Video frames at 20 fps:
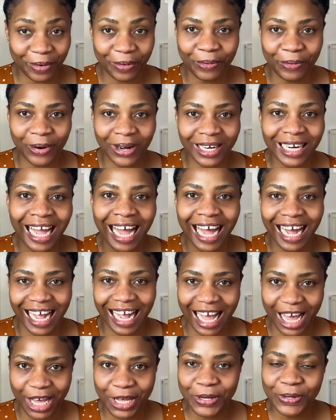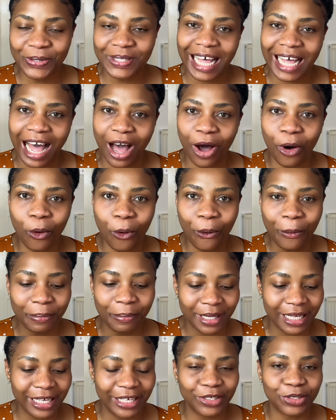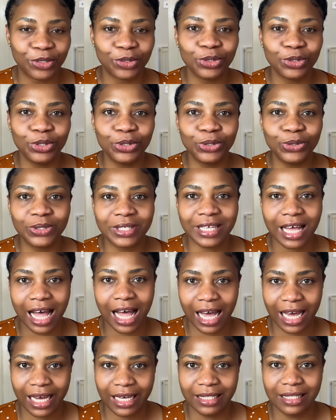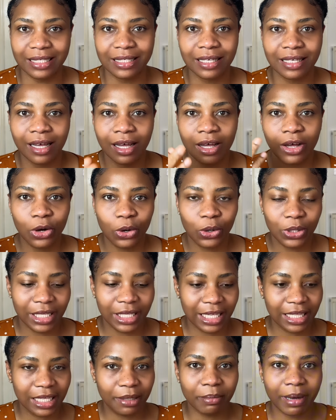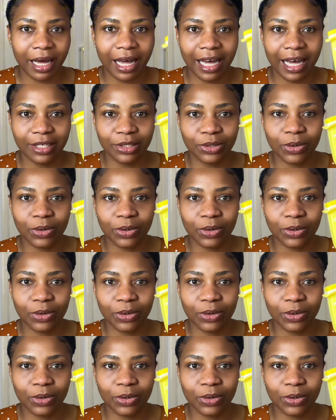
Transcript: One hack I use at home is to use ice underneath my eyes.